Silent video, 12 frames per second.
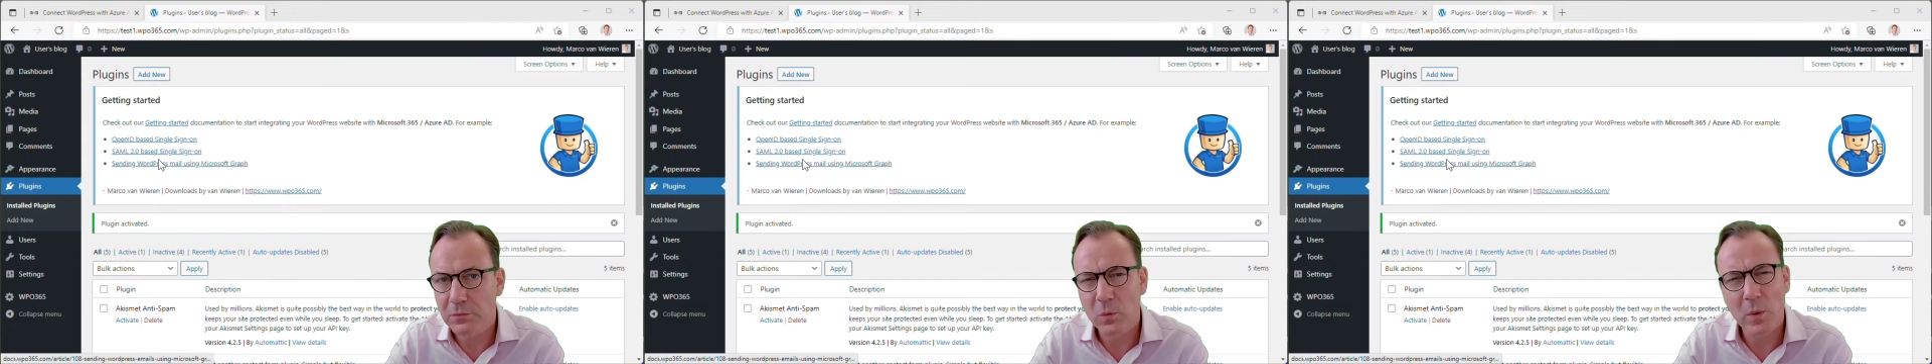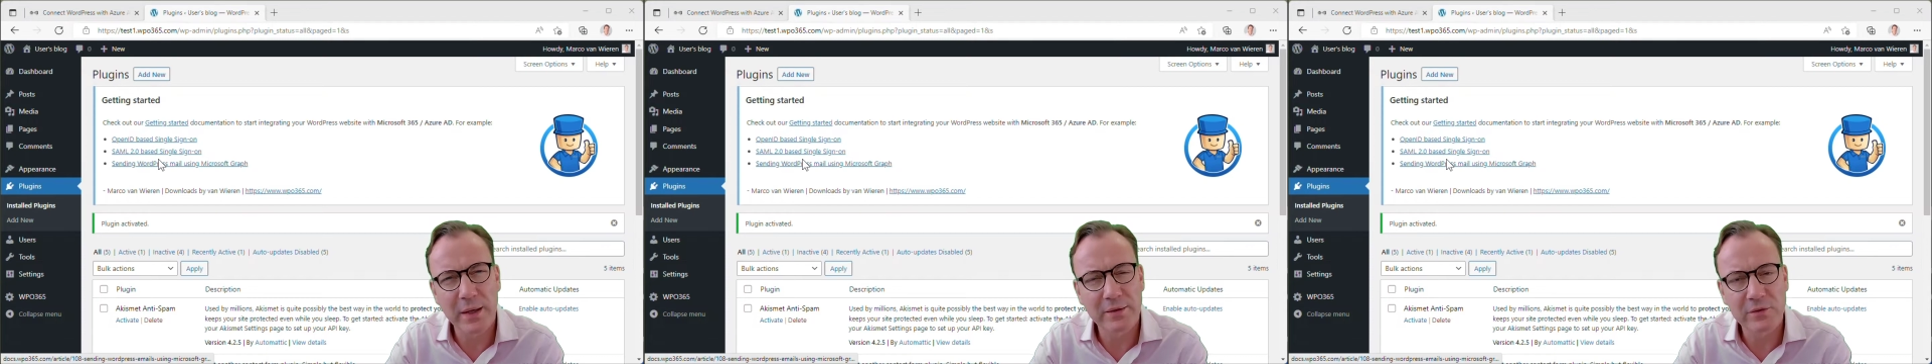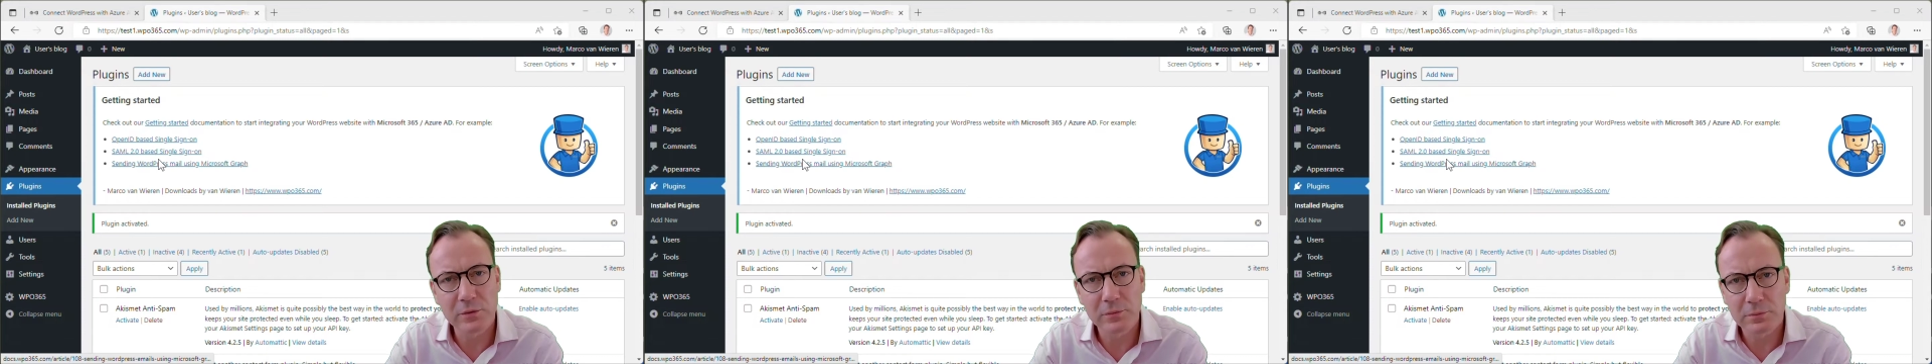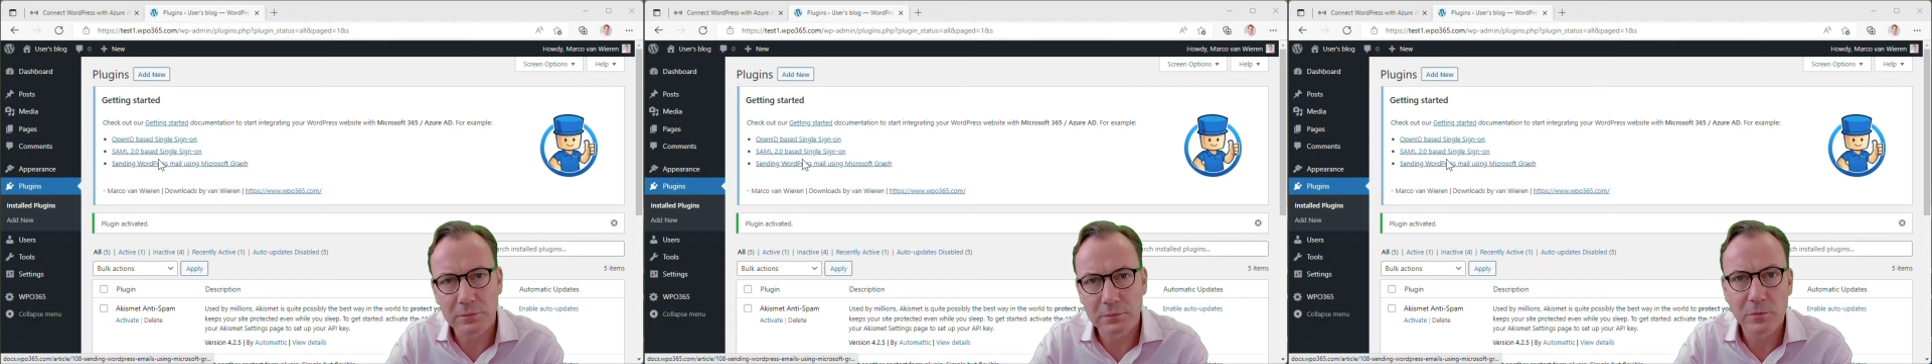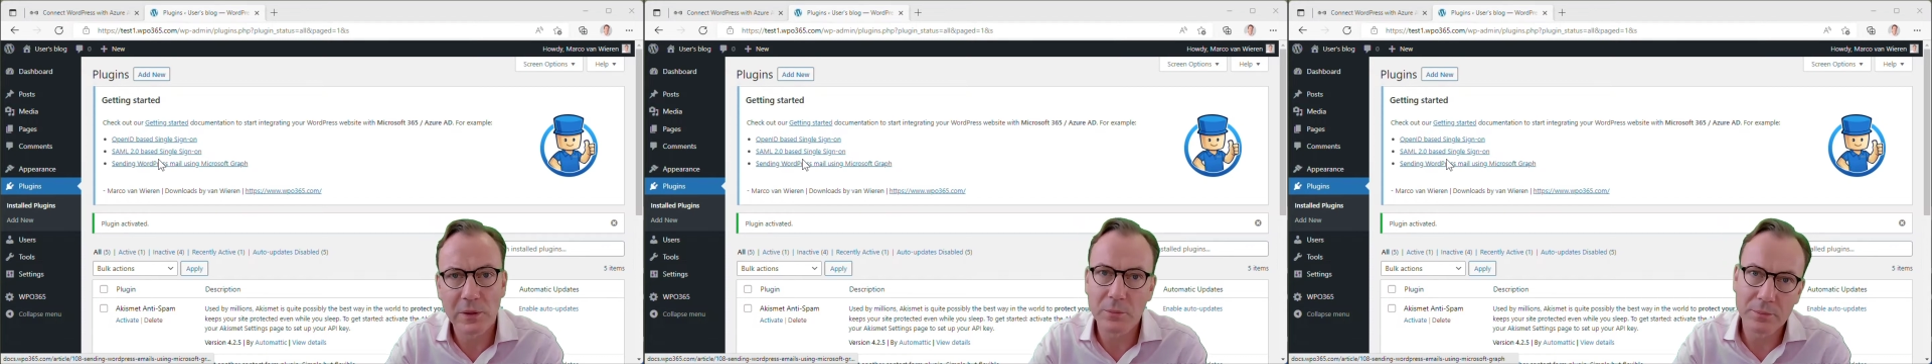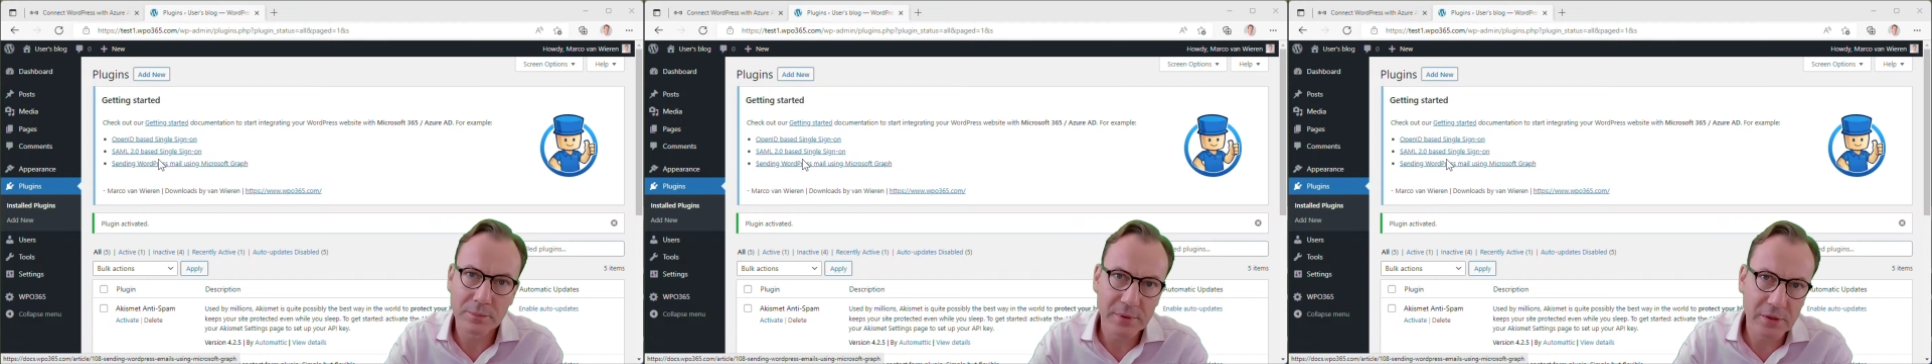Why two? Well,
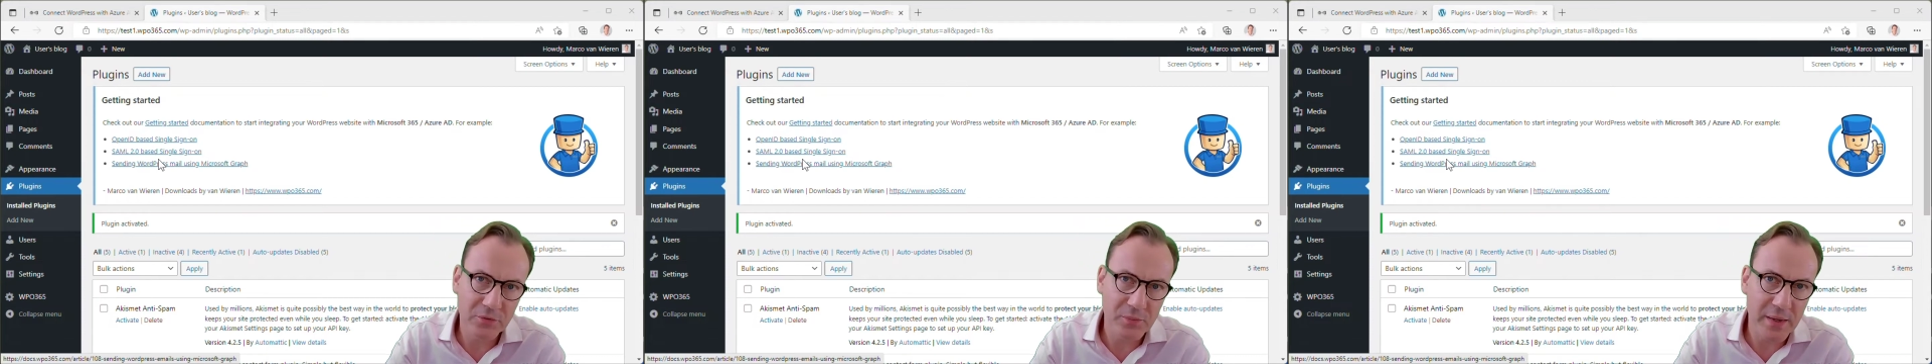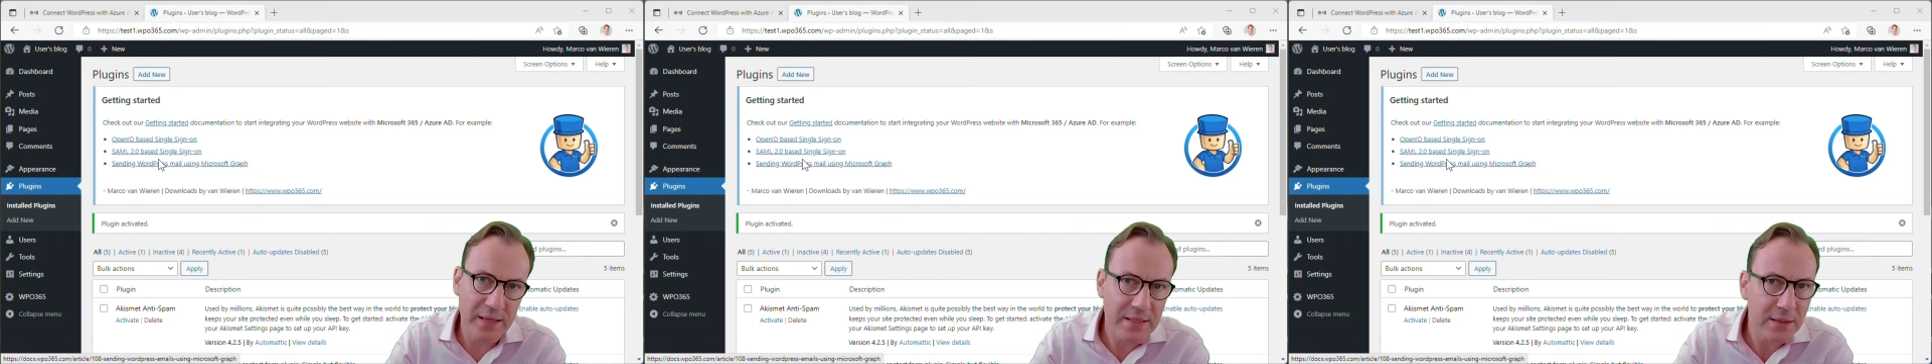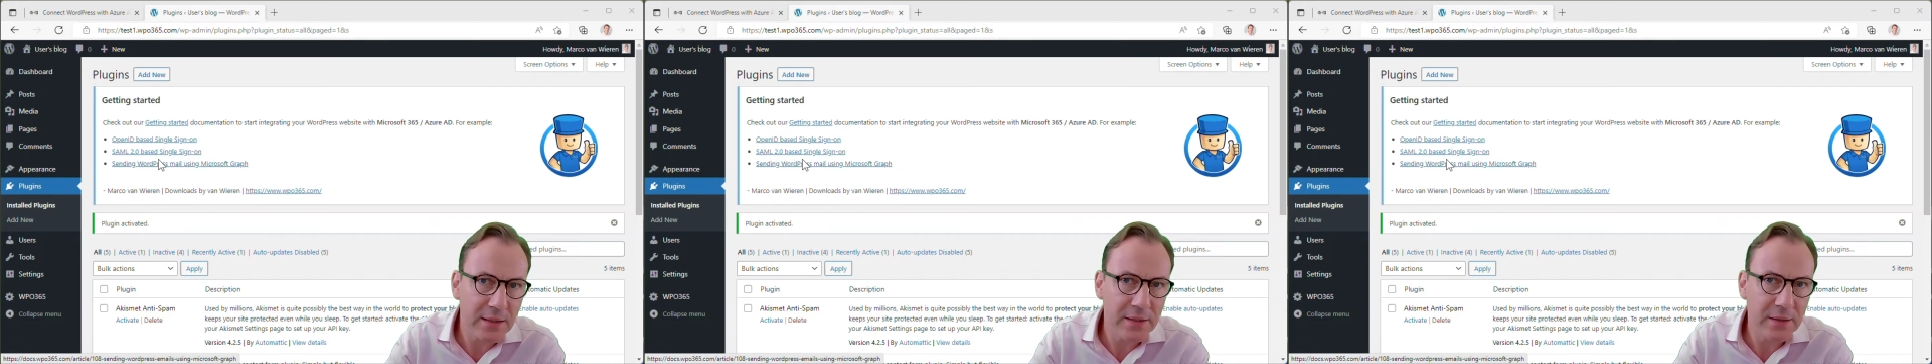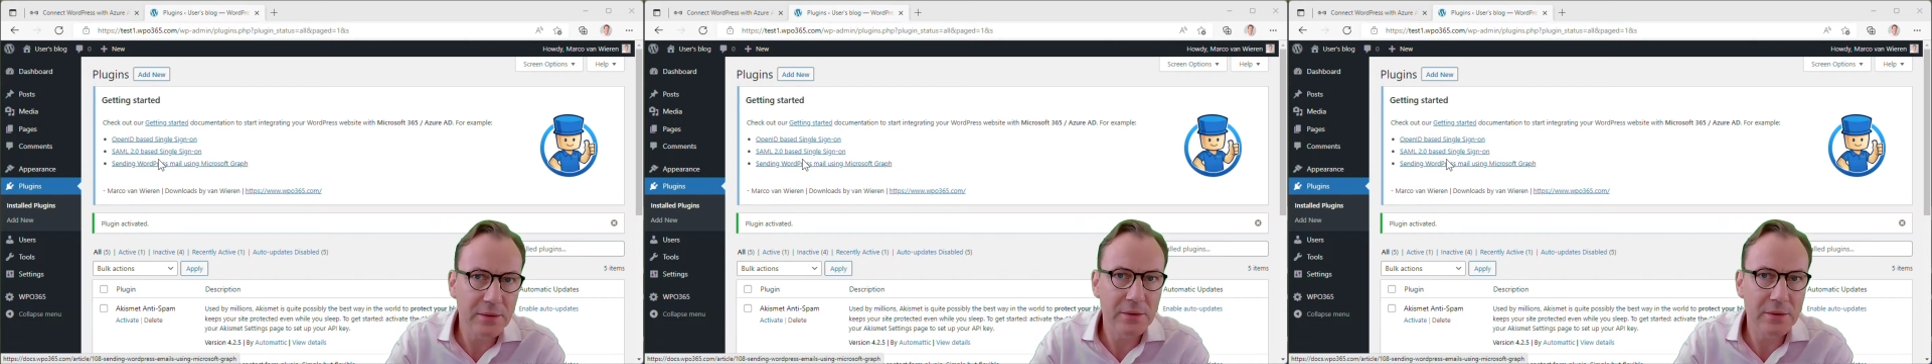because basically